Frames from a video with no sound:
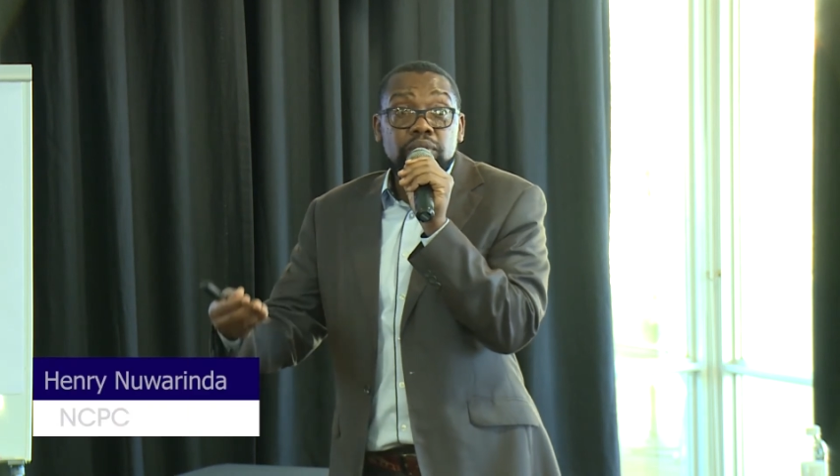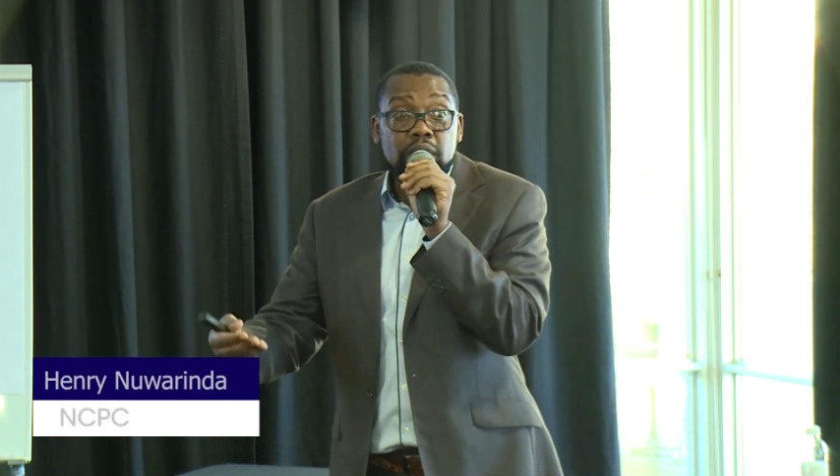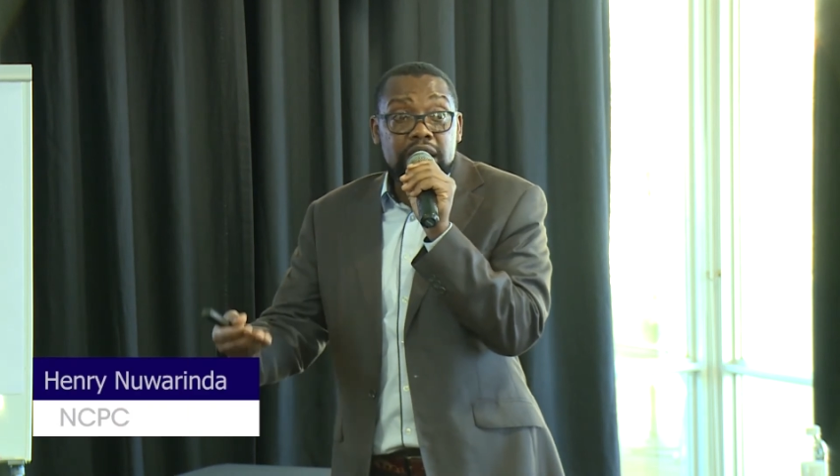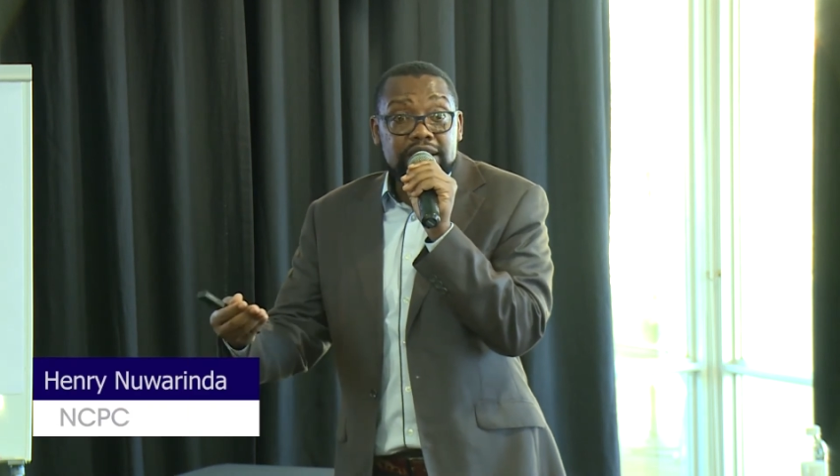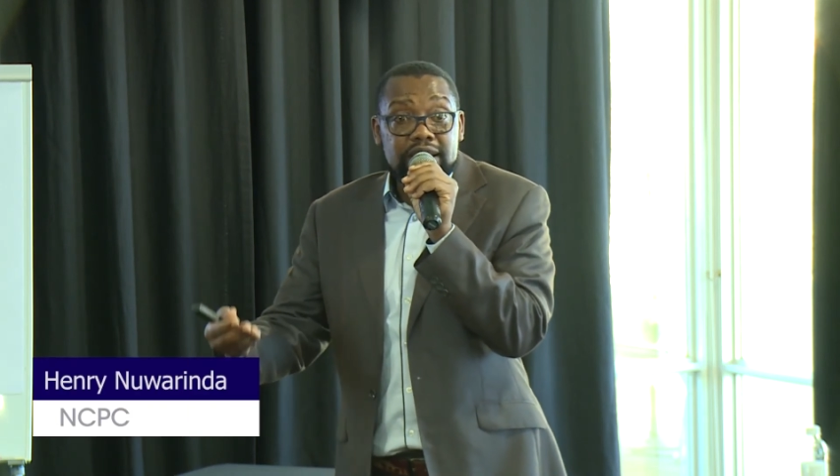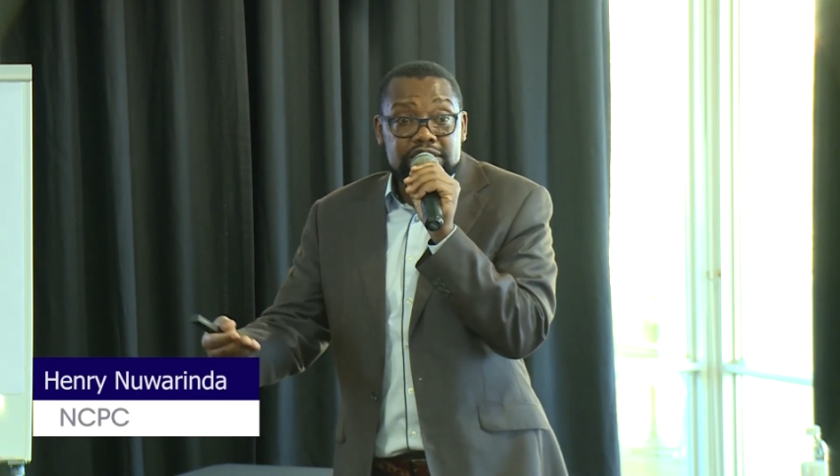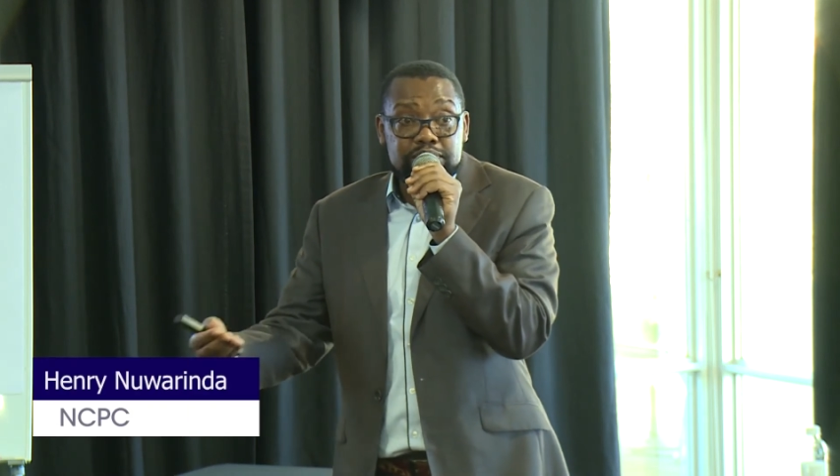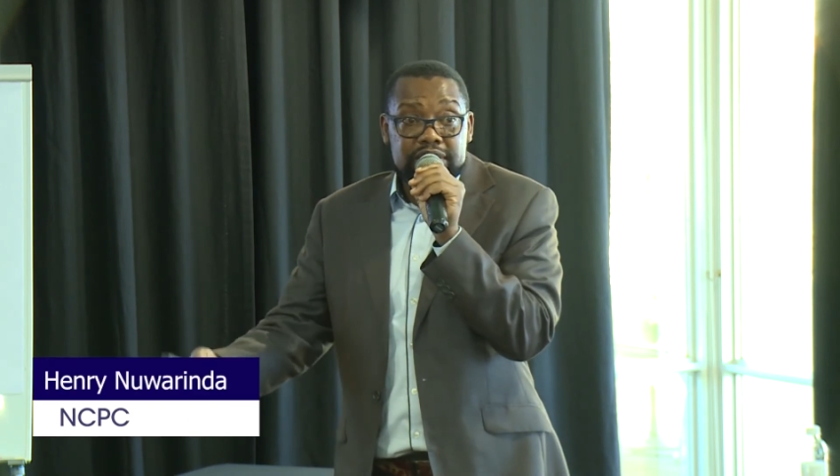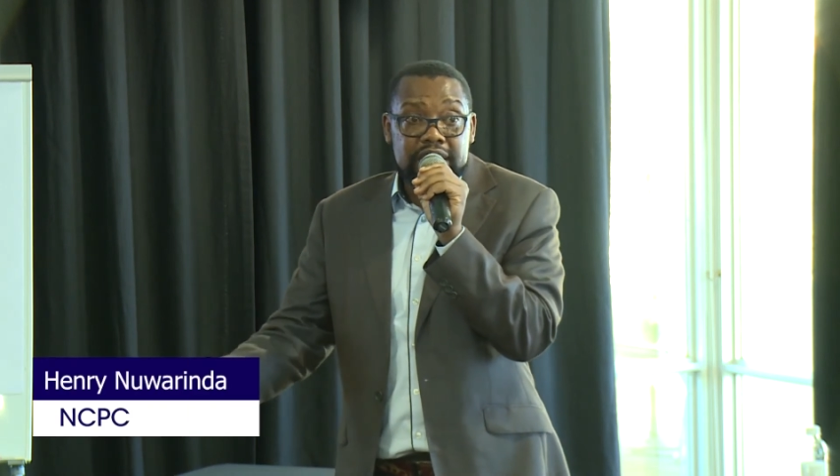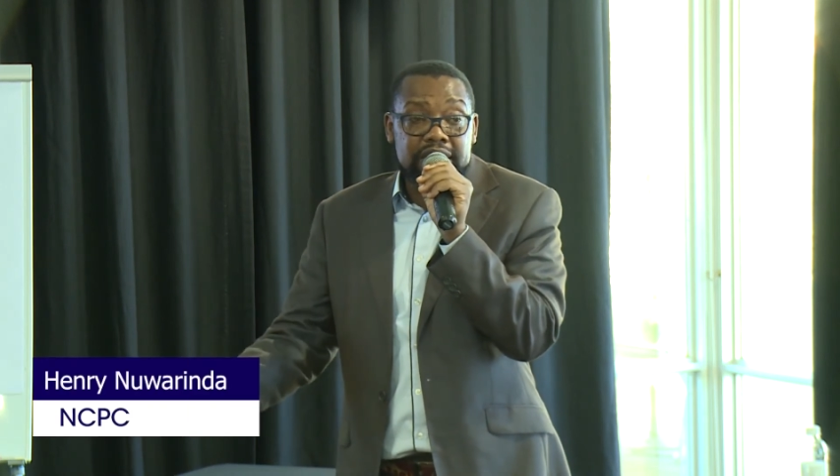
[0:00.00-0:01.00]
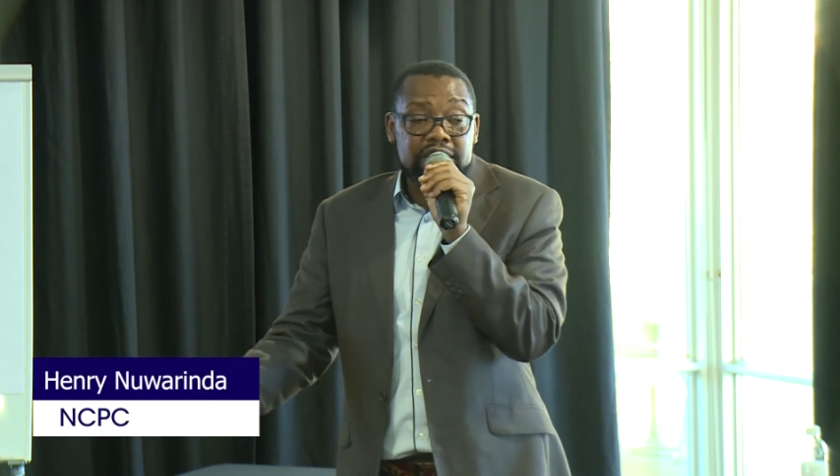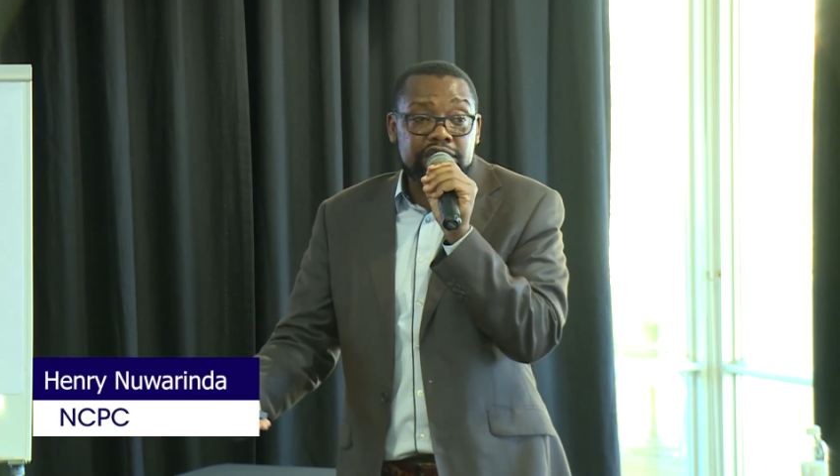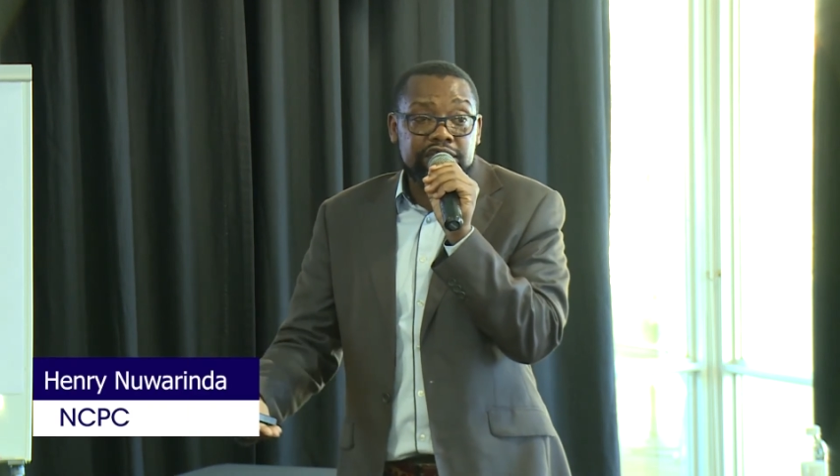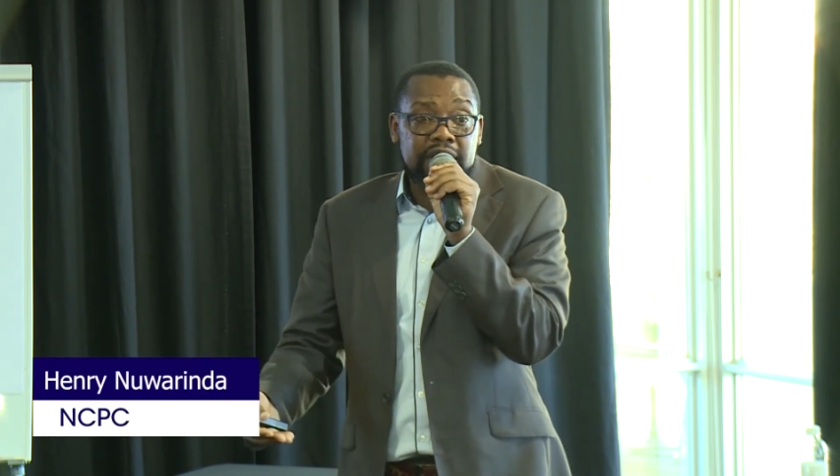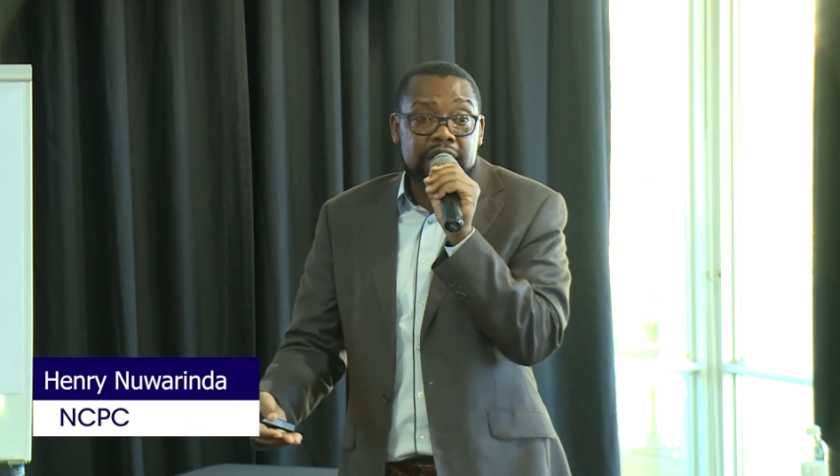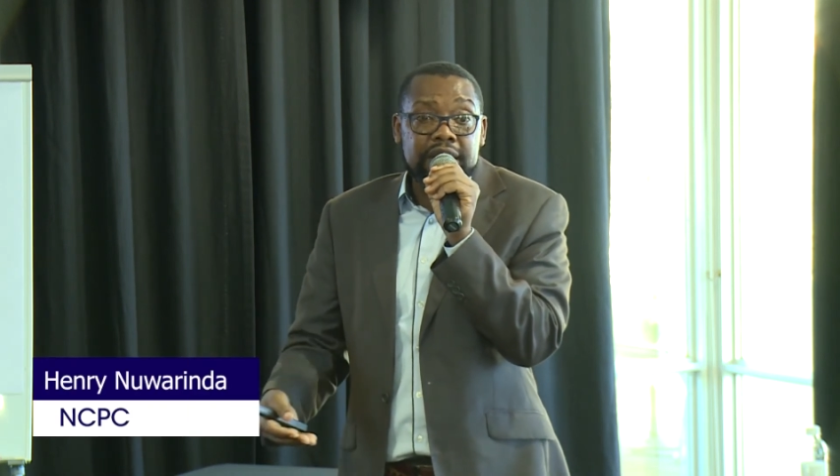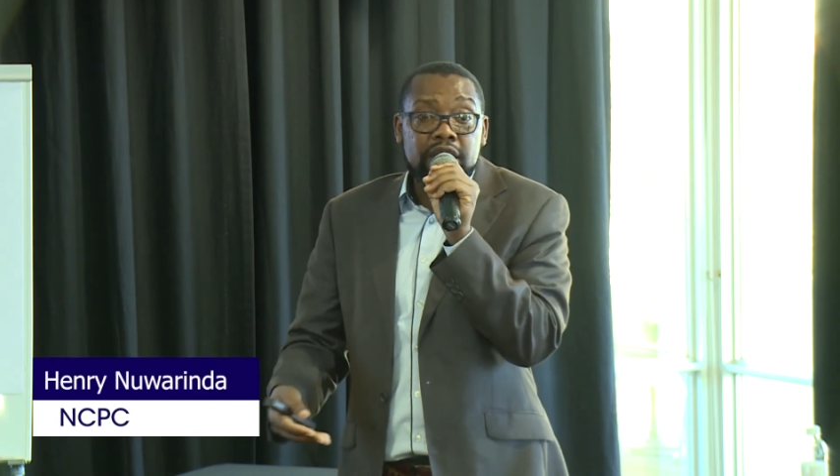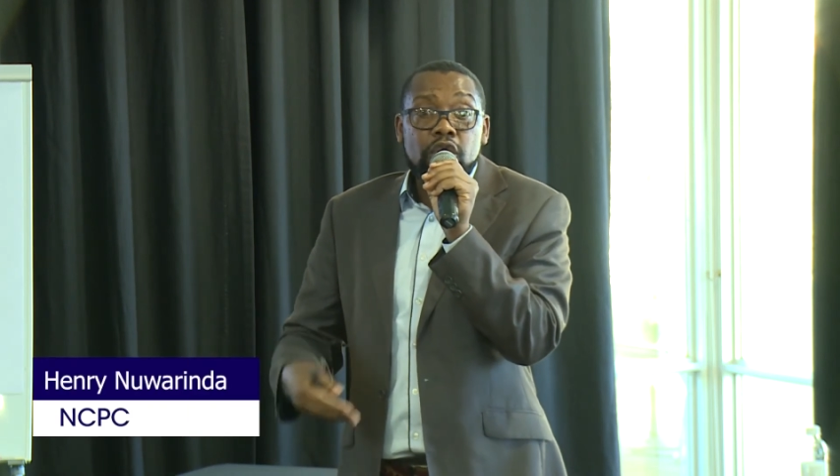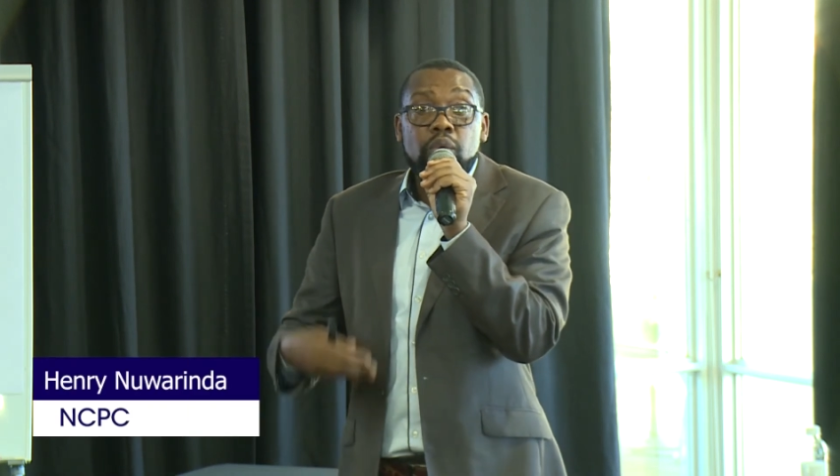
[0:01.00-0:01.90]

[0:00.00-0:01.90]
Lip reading: what has been identified,